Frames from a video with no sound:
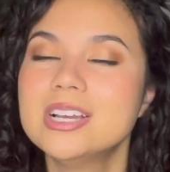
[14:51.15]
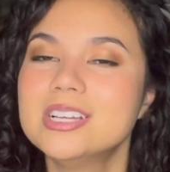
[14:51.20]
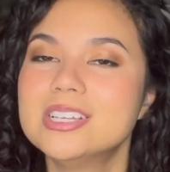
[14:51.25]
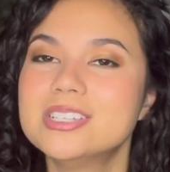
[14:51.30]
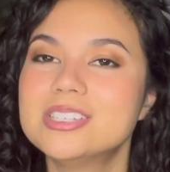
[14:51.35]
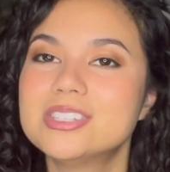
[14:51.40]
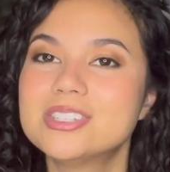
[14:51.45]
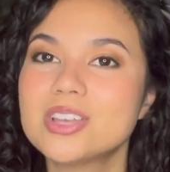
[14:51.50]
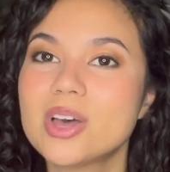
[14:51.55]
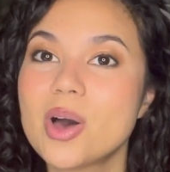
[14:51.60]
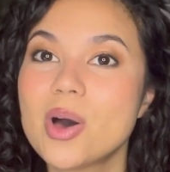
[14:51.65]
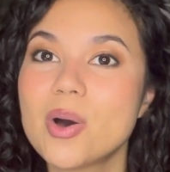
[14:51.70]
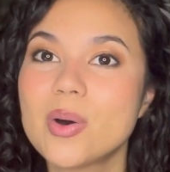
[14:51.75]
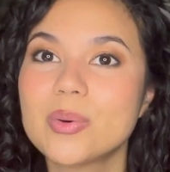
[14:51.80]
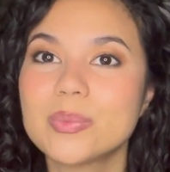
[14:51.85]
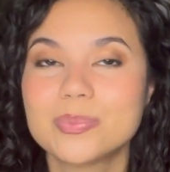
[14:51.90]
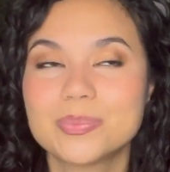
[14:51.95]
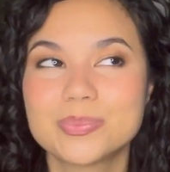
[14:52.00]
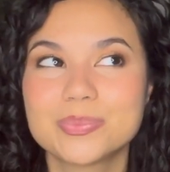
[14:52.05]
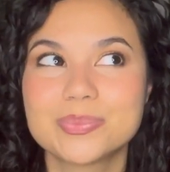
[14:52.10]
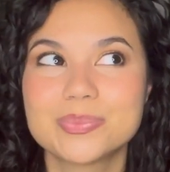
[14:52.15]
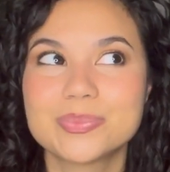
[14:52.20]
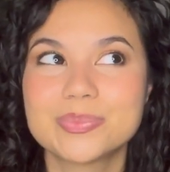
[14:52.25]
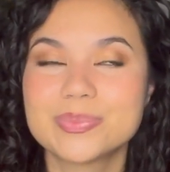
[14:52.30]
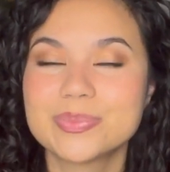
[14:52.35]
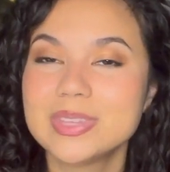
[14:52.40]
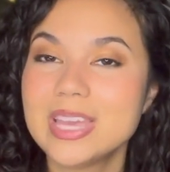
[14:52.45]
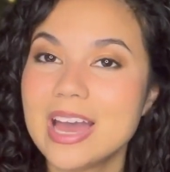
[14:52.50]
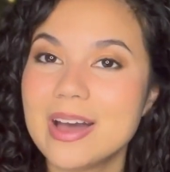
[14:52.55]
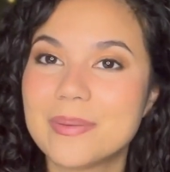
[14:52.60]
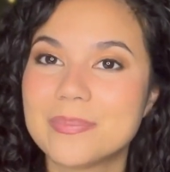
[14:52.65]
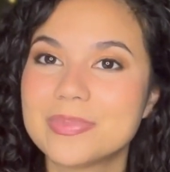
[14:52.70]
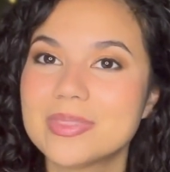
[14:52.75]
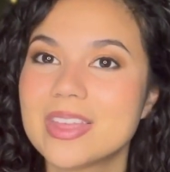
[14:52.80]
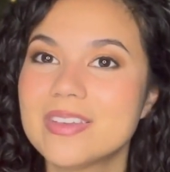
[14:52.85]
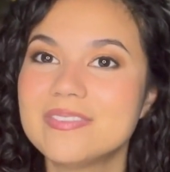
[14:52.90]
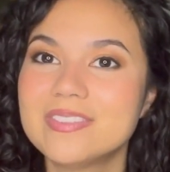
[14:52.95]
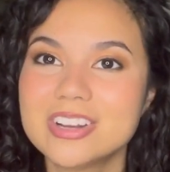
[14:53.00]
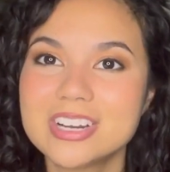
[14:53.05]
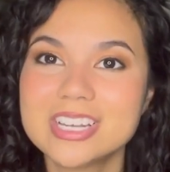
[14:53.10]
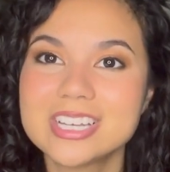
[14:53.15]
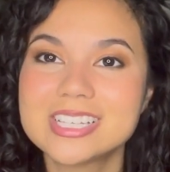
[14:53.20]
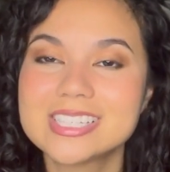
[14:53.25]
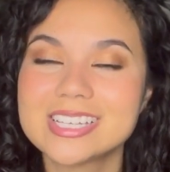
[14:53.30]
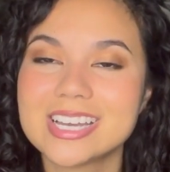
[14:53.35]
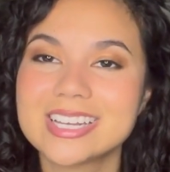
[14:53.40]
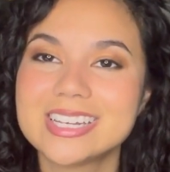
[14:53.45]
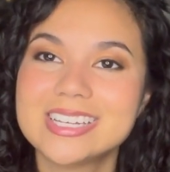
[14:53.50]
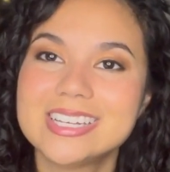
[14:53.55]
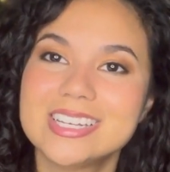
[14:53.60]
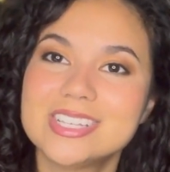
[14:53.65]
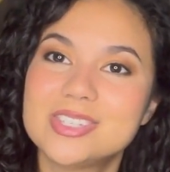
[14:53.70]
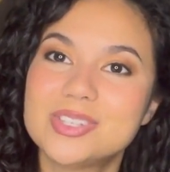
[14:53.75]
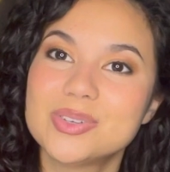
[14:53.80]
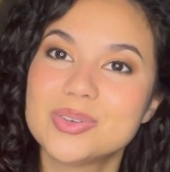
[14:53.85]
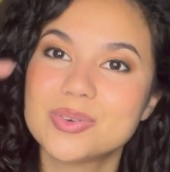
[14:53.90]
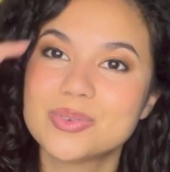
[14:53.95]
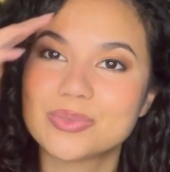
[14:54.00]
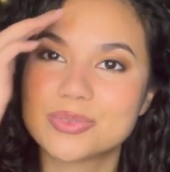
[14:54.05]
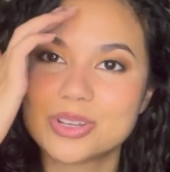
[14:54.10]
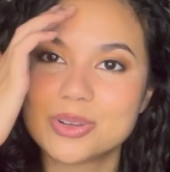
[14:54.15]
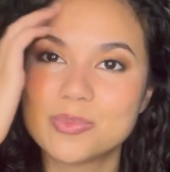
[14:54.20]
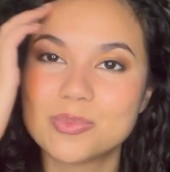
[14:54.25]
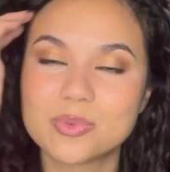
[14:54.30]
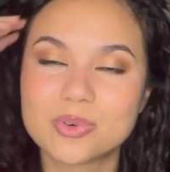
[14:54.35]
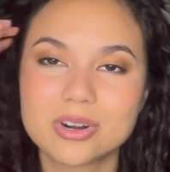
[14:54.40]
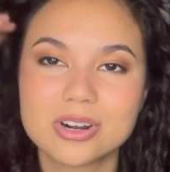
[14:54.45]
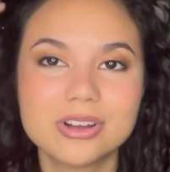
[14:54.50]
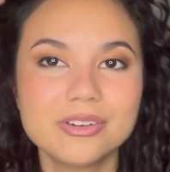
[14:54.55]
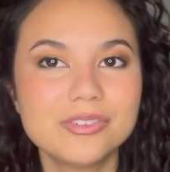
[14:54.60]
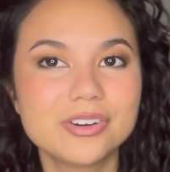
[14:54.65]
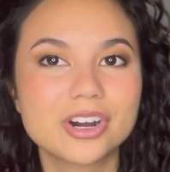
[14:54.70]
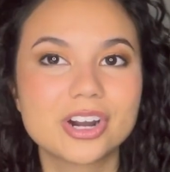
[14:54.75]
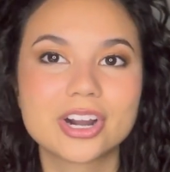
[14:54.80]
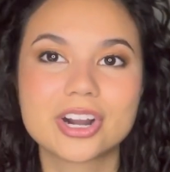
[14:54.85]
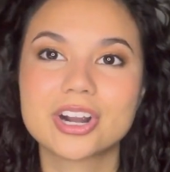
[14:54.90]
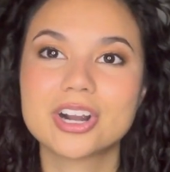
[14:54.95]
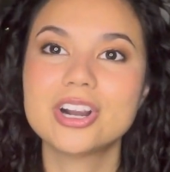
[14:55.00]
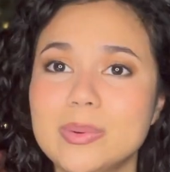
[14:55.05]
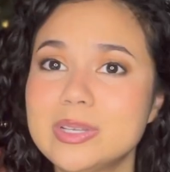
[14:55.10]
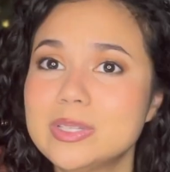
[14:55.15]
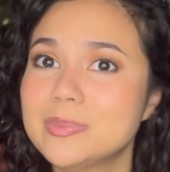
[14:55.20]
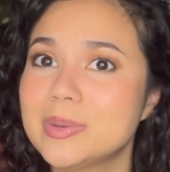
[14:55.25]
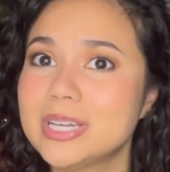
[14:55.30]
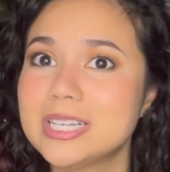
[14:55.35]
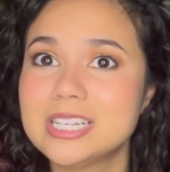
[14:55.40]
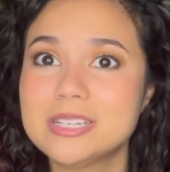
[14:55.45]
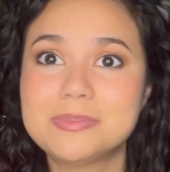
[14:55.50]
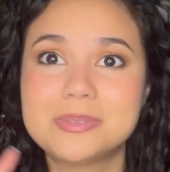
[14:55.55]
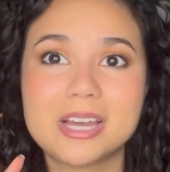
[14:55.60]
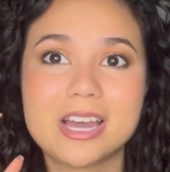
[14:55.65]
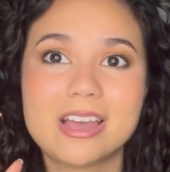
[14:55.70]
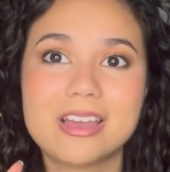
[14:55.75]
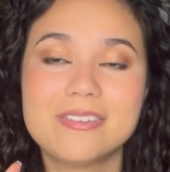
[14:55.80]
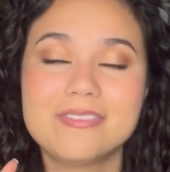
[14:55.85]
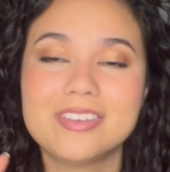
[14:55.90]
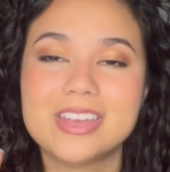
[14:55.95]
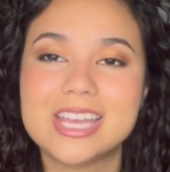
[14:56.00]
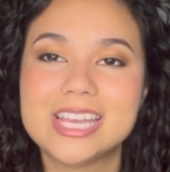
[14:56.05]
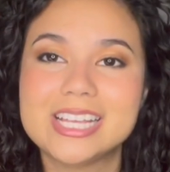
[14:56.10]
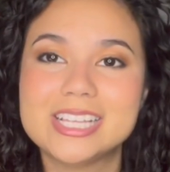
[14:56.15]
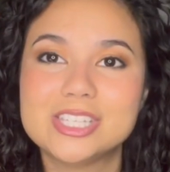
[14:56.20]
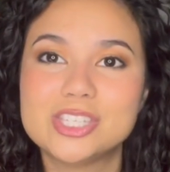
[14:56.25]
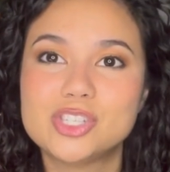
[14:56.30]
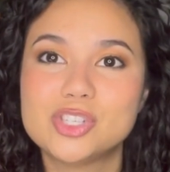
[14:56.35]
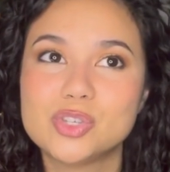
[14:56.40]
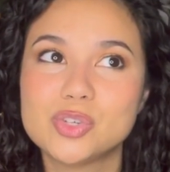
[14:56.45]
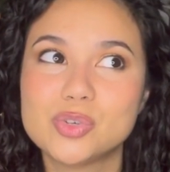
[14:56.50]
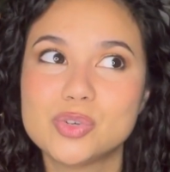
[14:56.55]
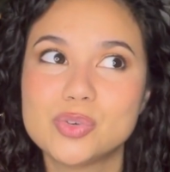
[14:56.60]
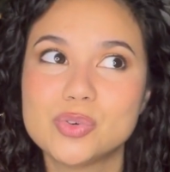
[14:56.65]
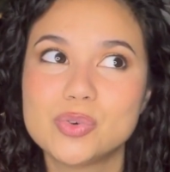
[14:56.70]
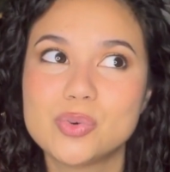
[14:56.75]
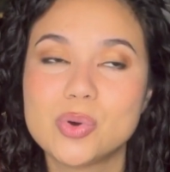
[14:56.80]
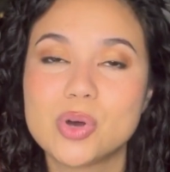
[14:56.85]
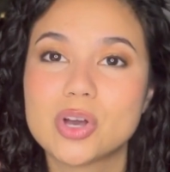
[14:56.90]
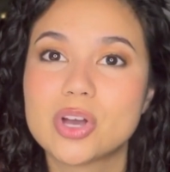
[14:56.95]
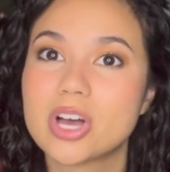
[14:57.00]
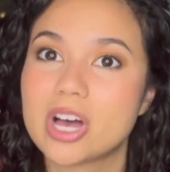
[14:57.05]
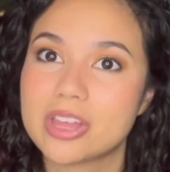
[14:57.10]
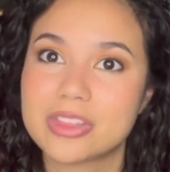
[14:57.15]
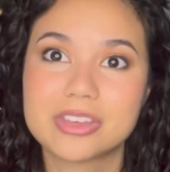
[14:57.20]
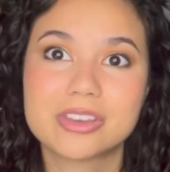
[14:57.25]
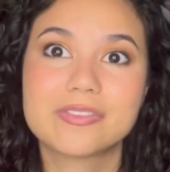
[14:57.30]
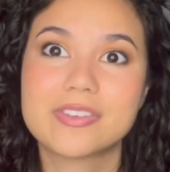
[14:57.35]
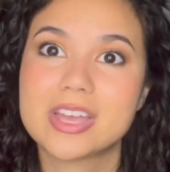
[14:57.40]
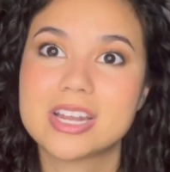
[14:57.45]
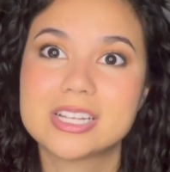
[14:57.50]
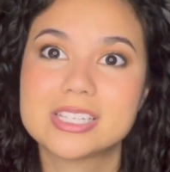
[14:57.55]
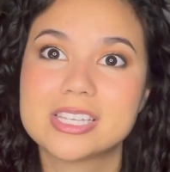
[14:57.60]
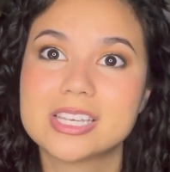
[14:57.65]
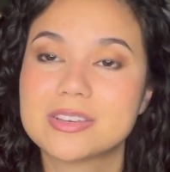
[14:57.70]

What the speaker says: So yeah, very excited to read more of her. This is my deep dive into gothic fantasy.